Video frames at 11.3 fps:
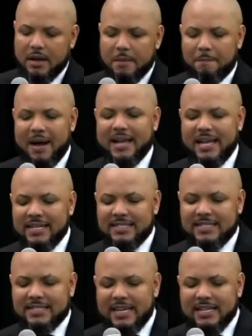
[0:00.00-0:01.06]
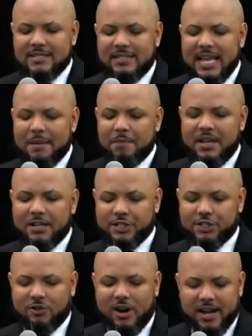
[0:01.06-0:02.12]
My instincts led me
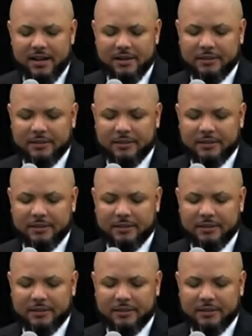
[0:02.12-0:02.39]
astray.